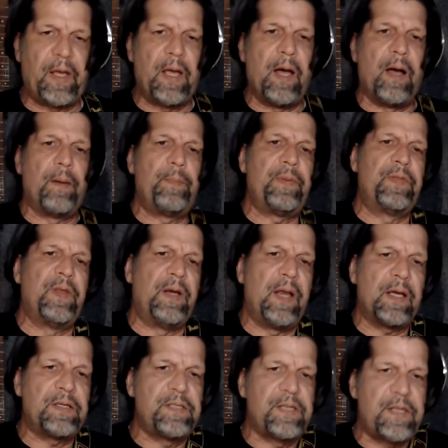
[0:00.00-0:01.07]
up, the
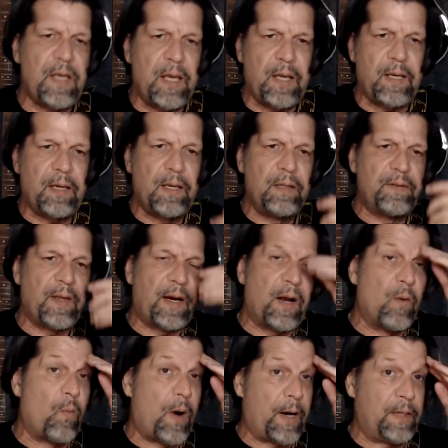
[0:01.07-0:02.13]
next thing that I
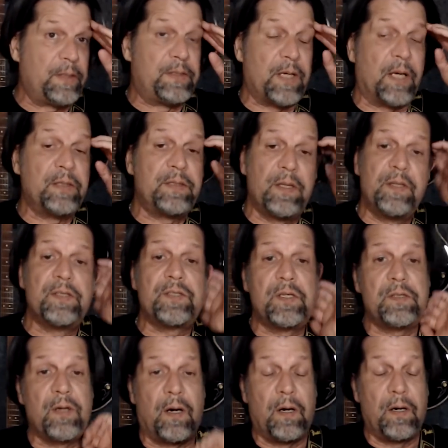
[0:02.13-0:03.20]
wanted done to this
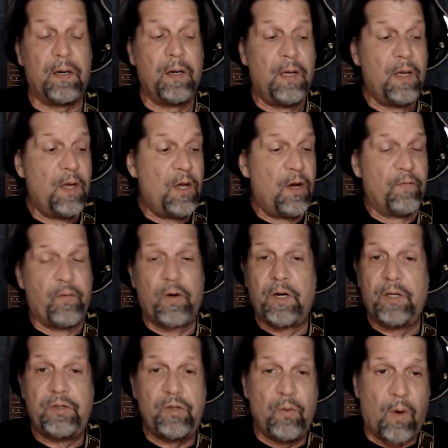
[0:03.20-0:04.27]
guitar, if we're
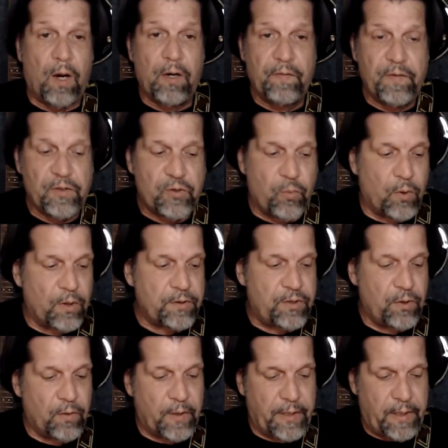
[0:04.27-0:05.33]
going to do all of this work
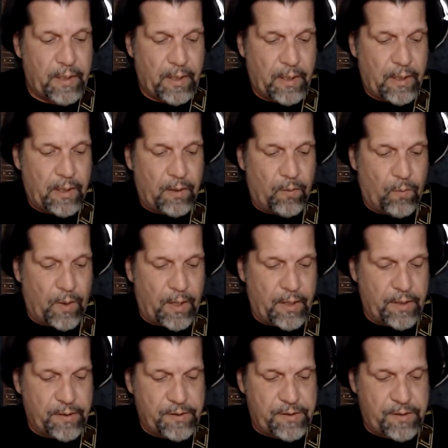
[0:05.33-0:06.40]
to it,
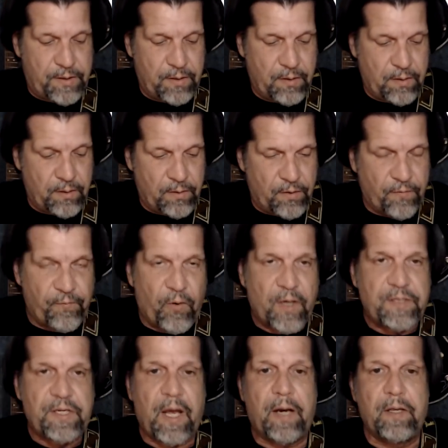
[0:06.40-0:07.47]
was the
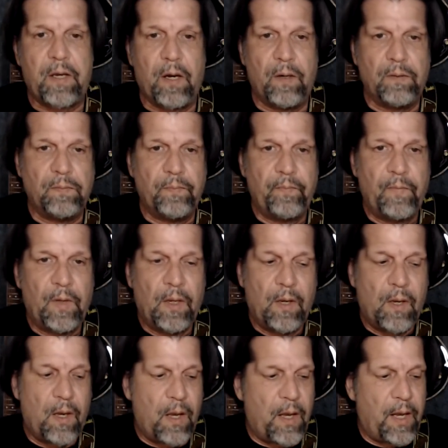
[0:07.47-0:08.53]
frets got to go.
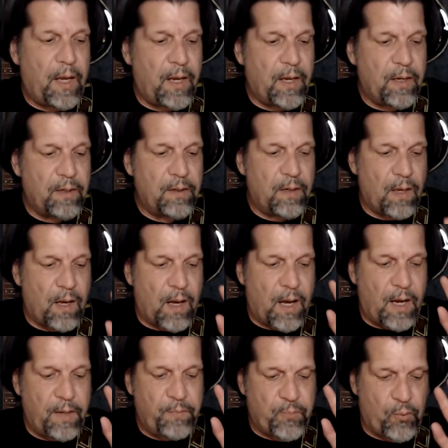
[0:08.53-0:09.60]
And
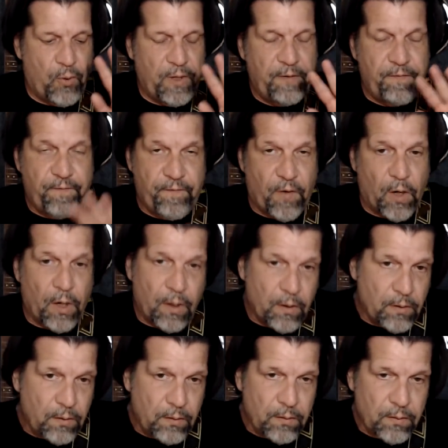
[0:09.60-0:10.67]
I
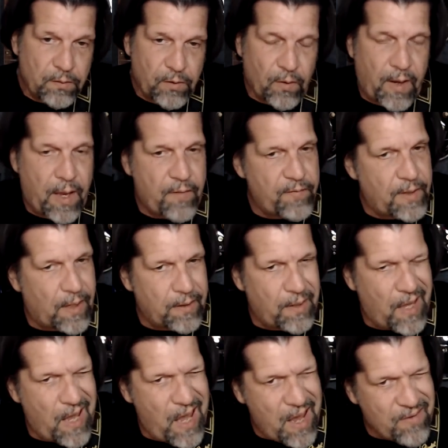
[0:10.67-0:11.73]
prefer, don't have it on
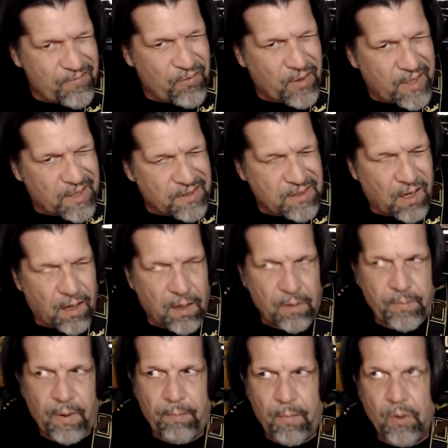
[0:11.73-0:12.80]
every guitar,
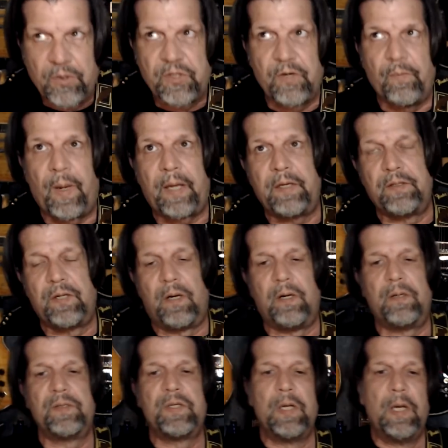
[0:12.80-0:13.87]
but most of my
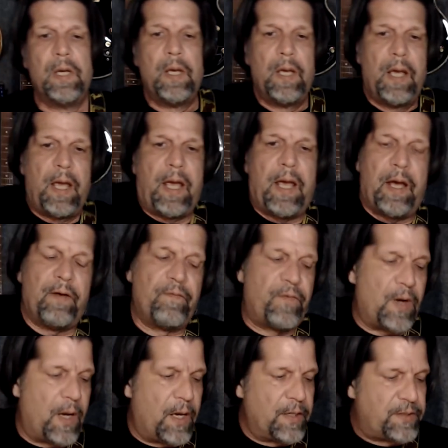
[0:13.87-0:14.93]
guitars have
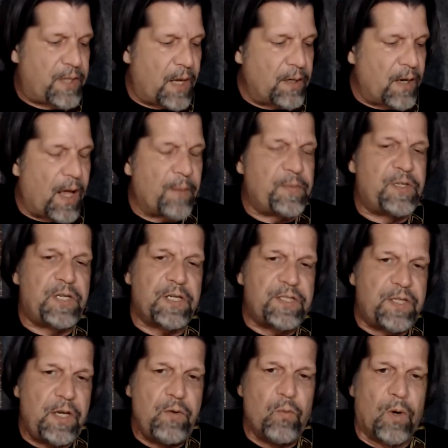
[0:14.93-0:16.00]
Dunlop
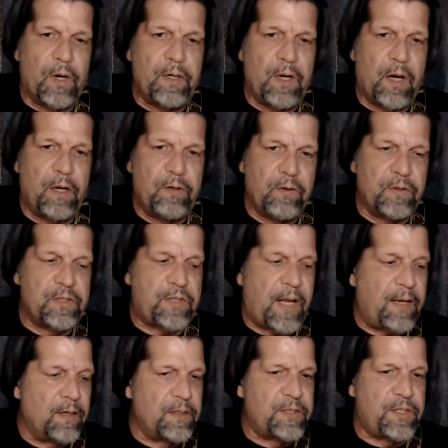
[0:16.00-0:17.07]
6100
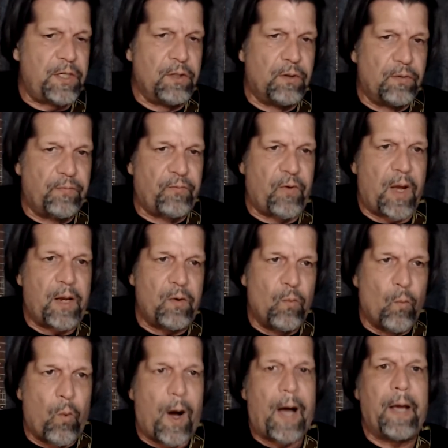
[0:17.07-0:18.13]
stainless steel
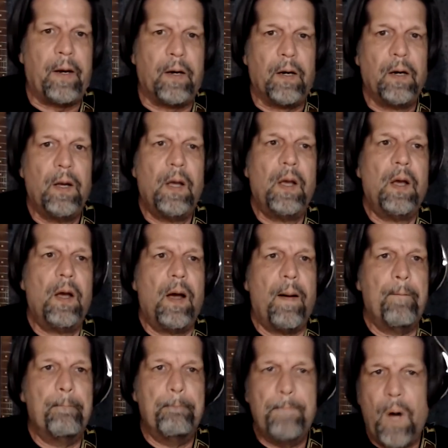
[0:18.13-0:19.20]
Fretwire.
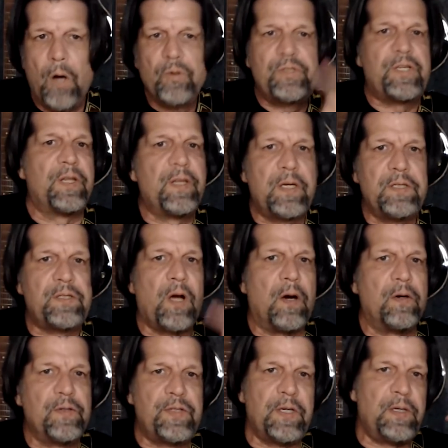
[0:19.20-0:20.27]
Most of the
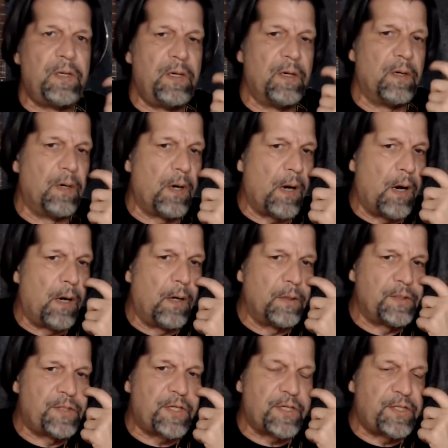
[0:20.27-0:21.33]
guitars in here are
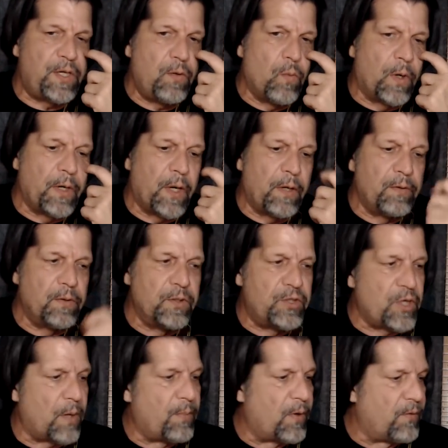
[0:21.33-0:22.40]
6100
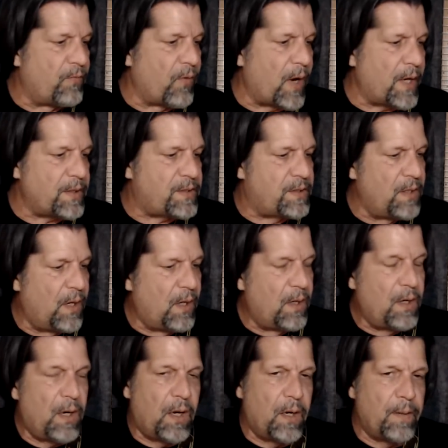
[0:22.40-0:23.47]
jumbo frets
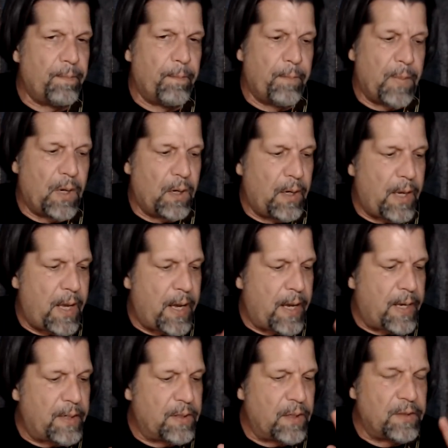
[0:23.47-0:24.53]

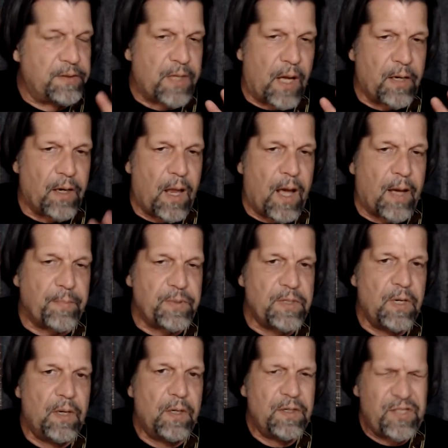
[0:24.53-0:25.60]
and Dunlops.
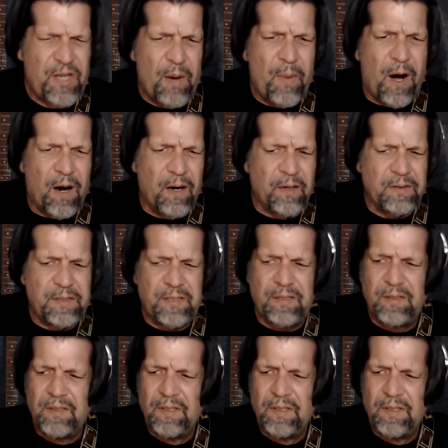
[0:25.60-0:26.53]
Some aren't,